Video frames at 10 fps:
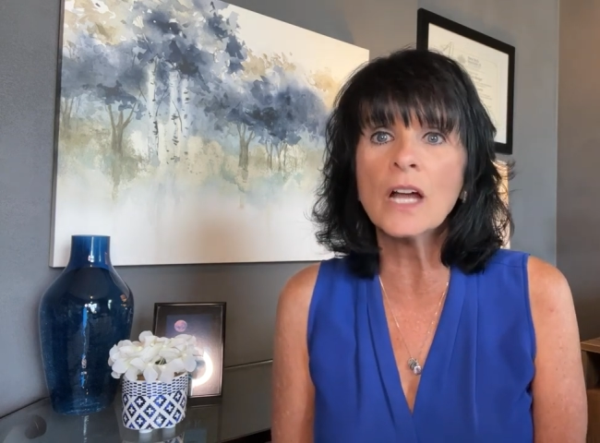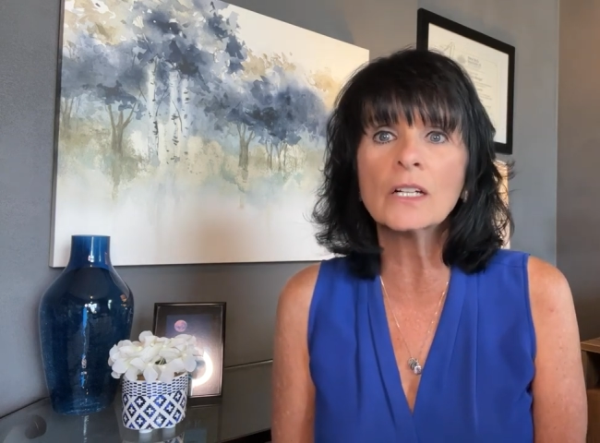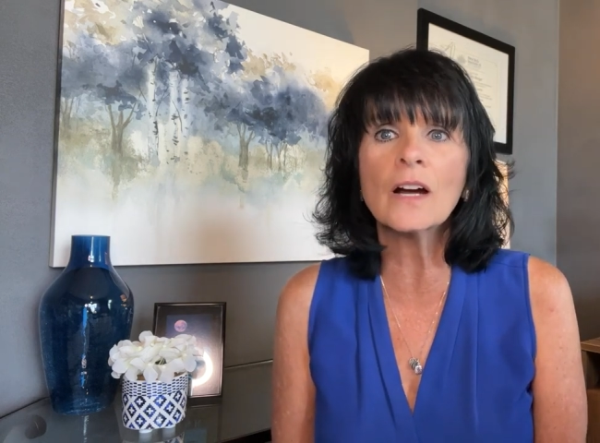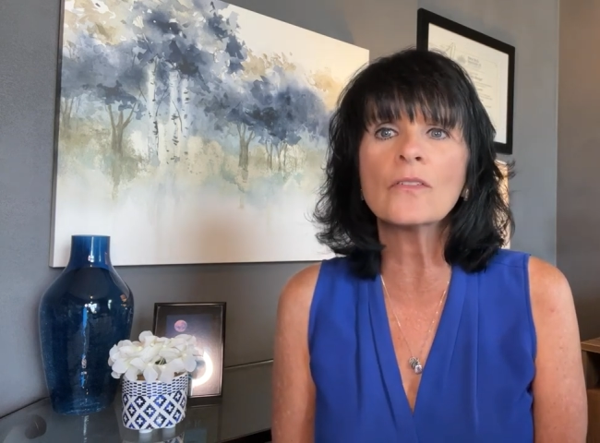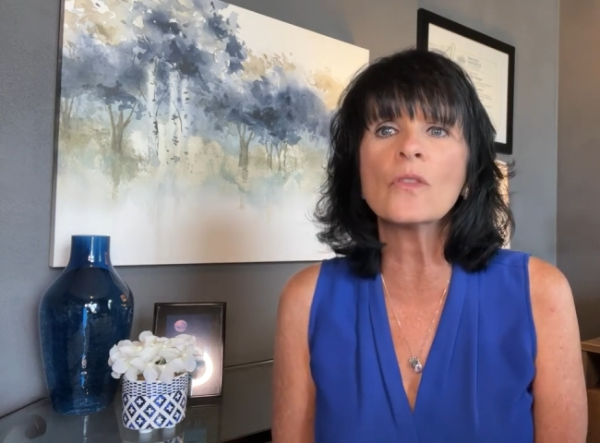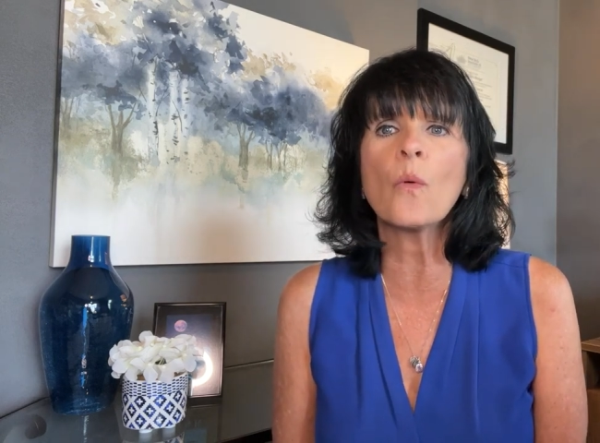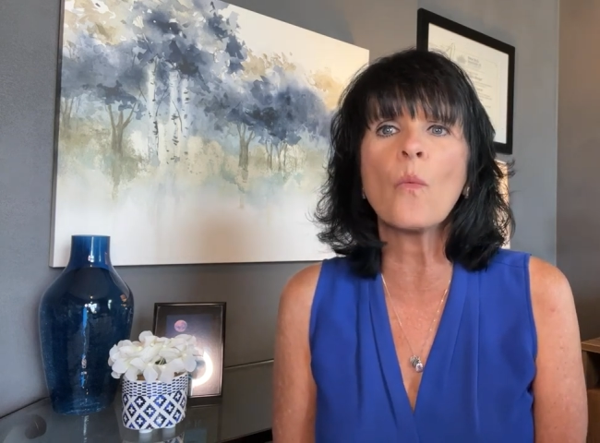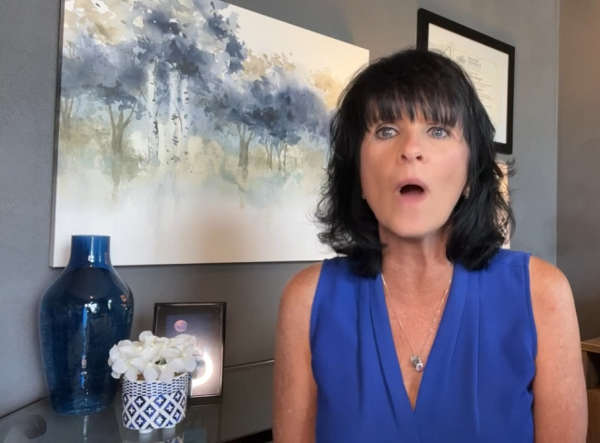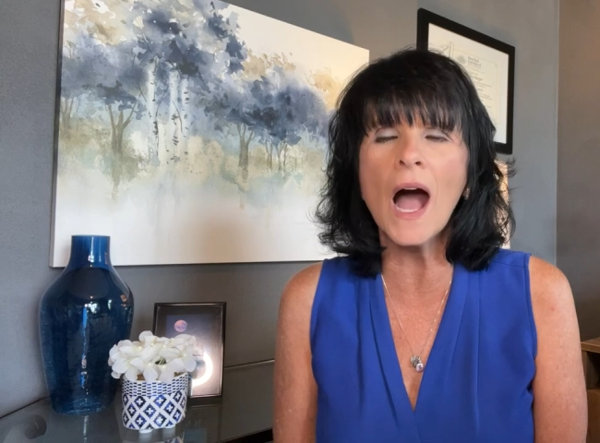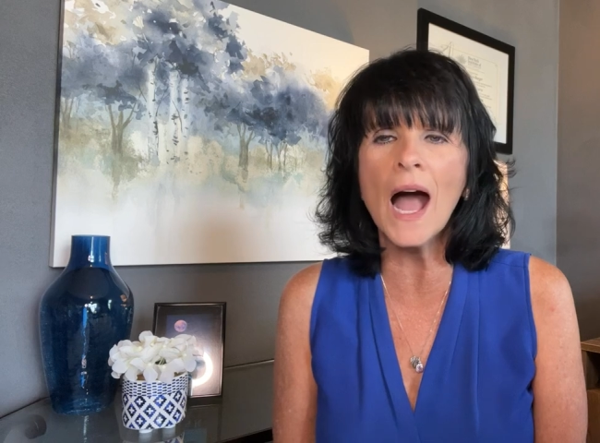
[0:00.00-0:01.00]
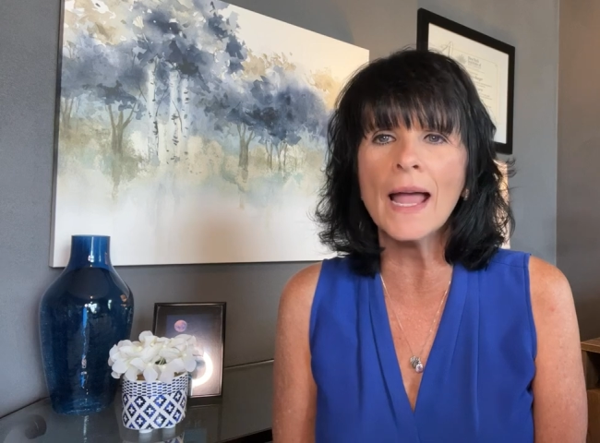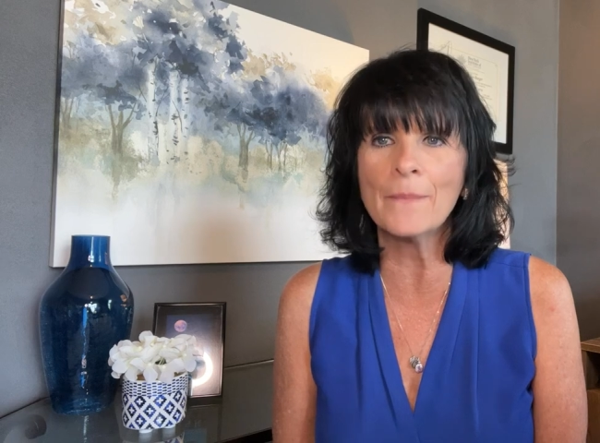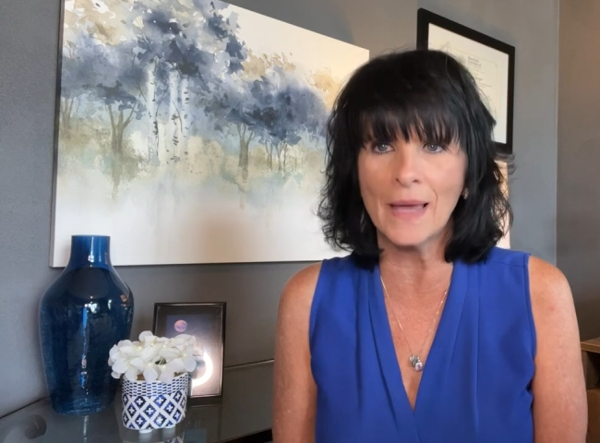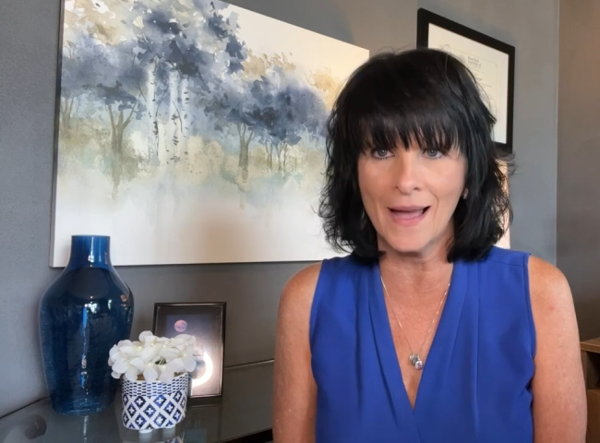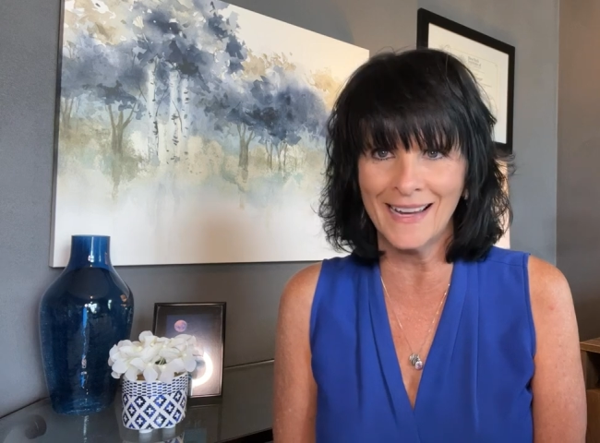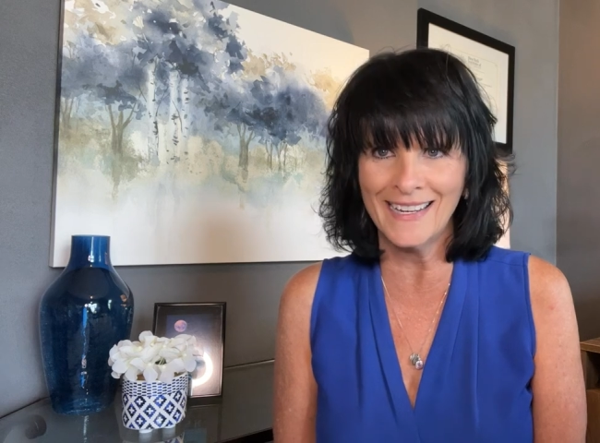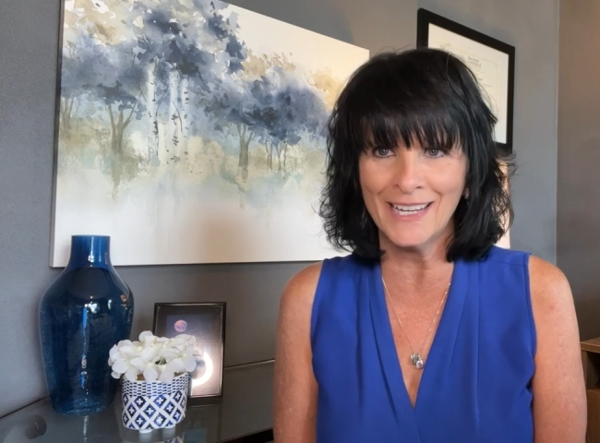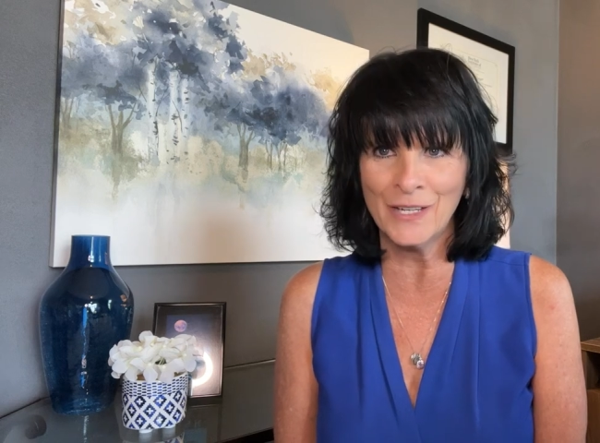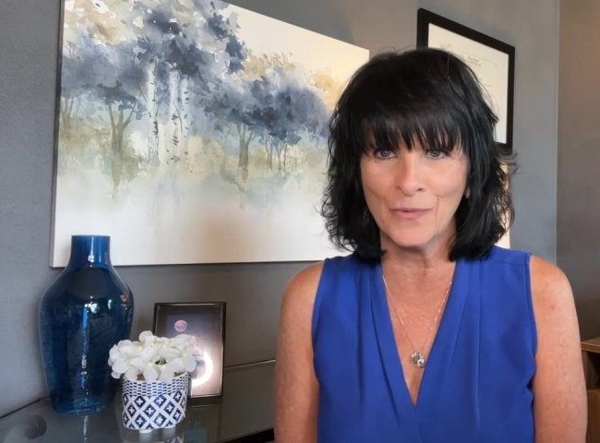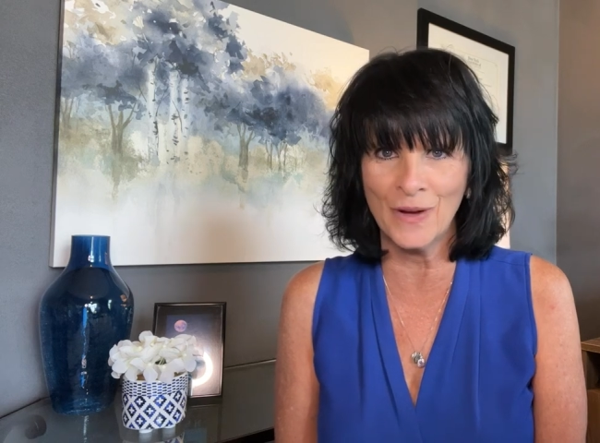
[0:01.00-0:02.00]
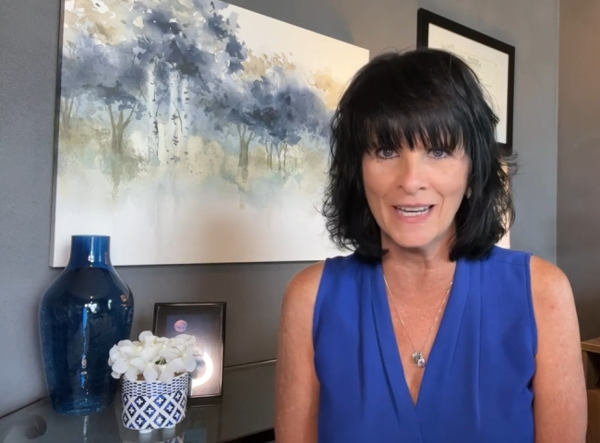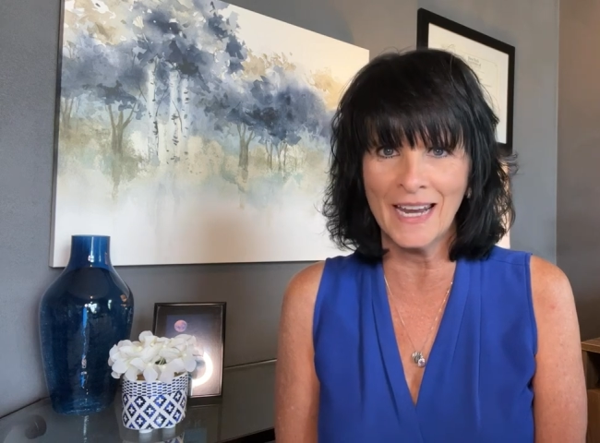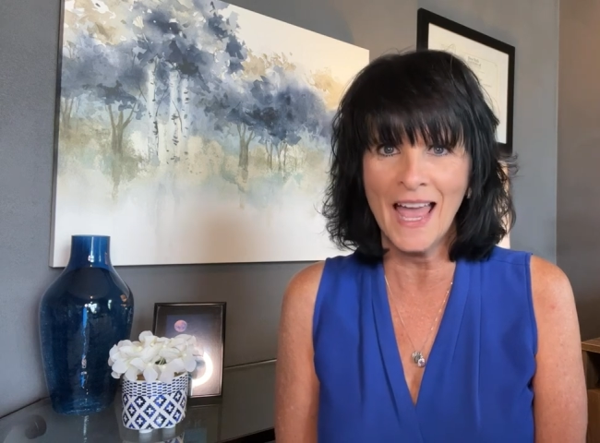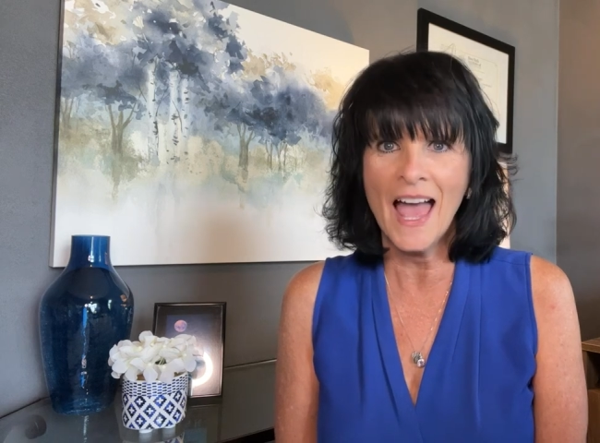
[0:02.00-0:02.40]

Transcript: uncover the why behind each one.